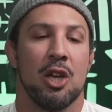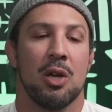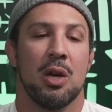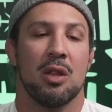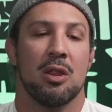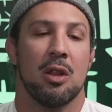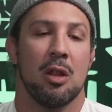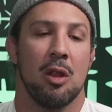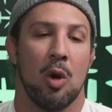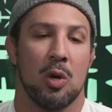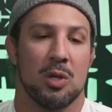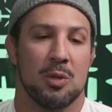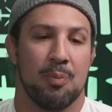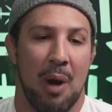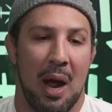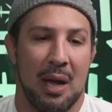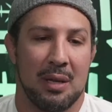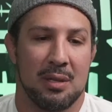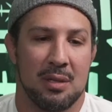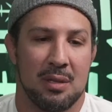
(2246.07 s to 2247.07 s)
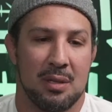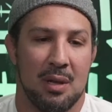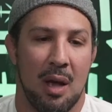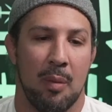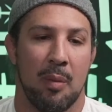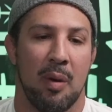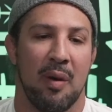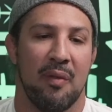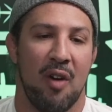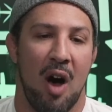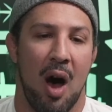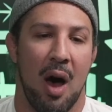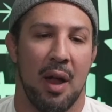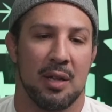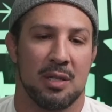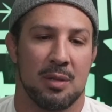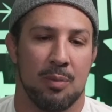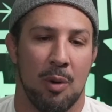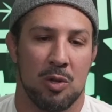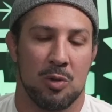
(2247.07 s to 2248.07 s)
You get the lowest price on some of
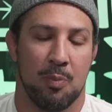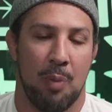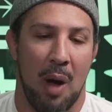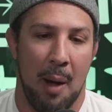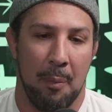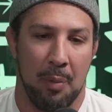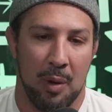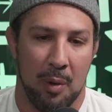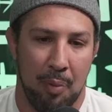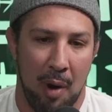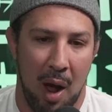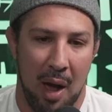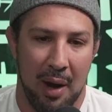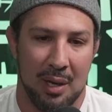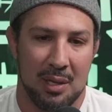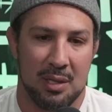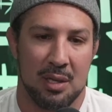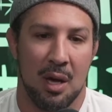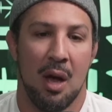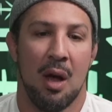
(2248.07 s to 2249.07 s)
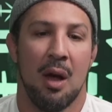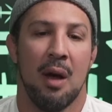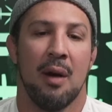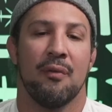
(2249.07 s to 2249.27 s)
Onnit's most popular products.